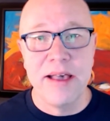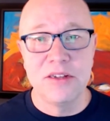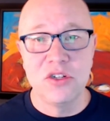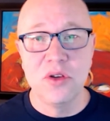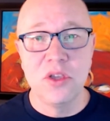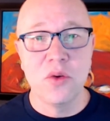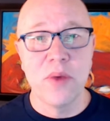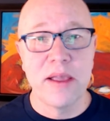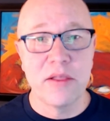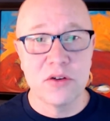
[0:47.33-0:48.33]
doing your
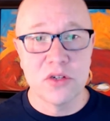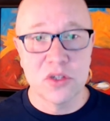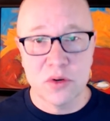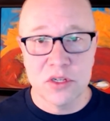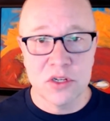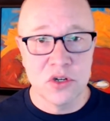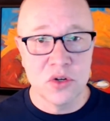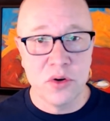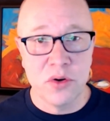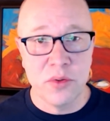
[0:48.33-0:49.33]
regular source
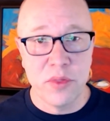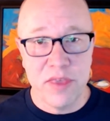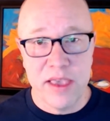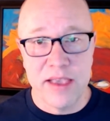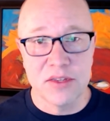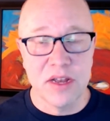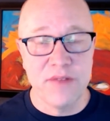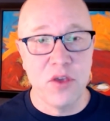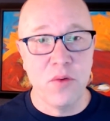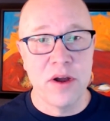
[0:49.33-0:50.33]
control things. And
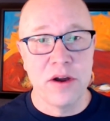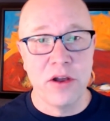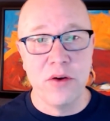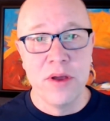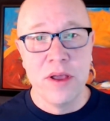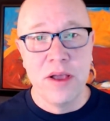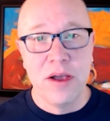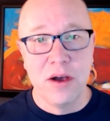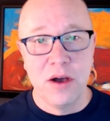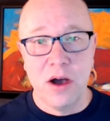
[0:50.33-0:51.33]
if you want to know
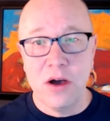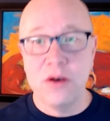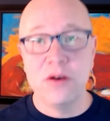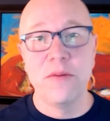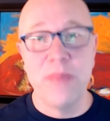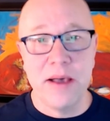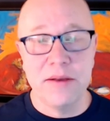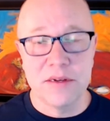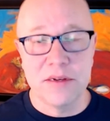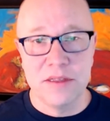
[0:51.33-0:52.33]
all
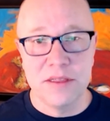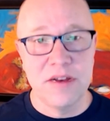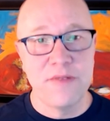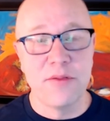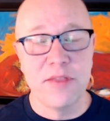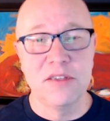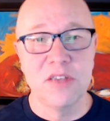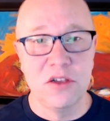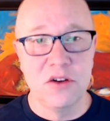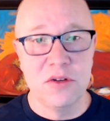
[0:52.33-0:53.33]
about the different things
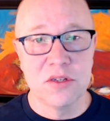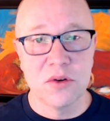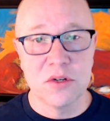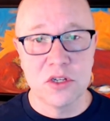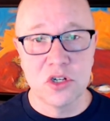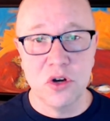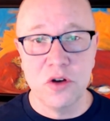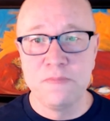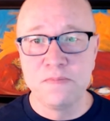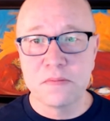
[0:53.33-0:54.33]
that you do in source
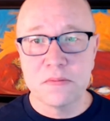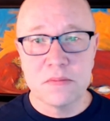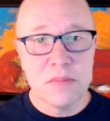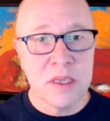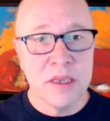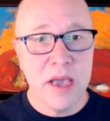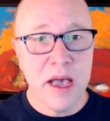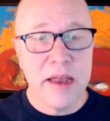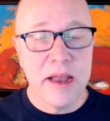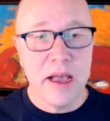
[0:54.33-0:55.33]
control,
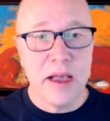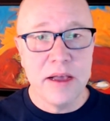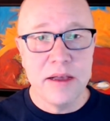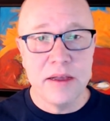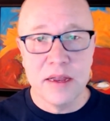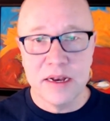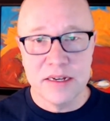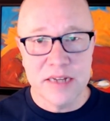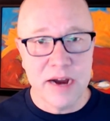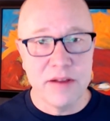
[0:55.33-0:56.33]
got an
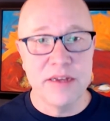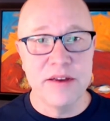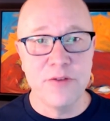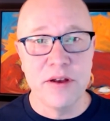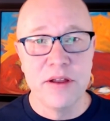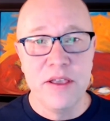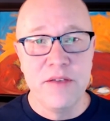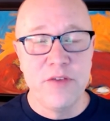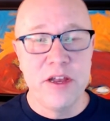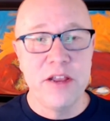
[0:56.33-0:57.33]
entirely different
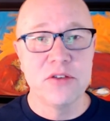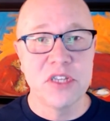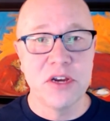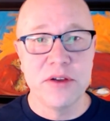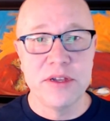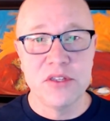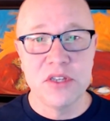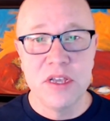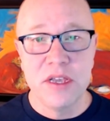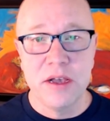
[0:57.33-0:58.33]
video
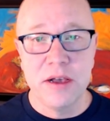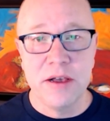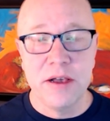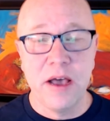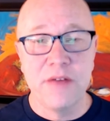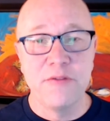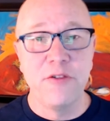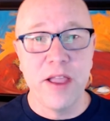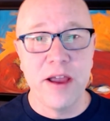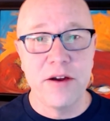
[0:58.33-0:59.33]
series on
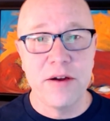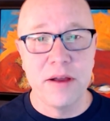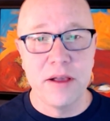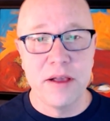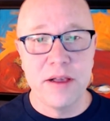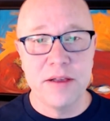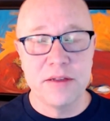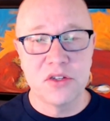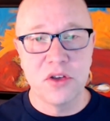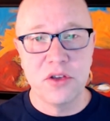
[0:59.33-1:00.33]
Flare.
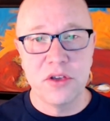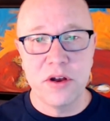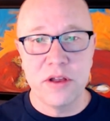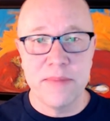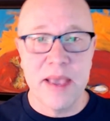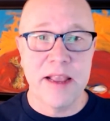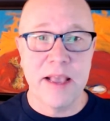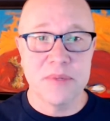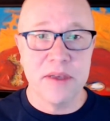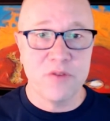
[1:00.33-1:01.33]
So you go to the
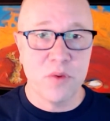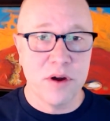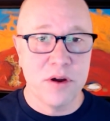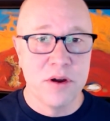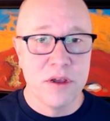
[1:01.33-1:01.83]
MadCap Software